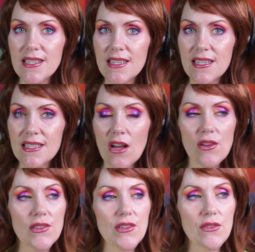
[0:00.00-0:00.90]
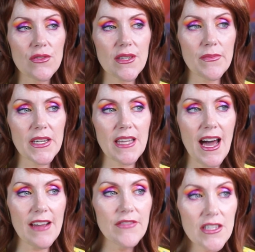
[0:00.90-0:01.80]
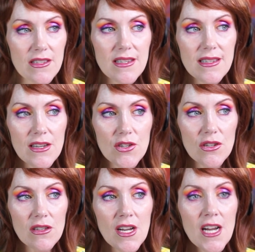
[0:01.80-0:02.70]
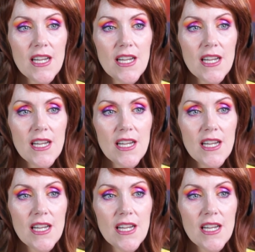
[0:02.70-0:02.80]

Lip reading: It is also something that I feel is essential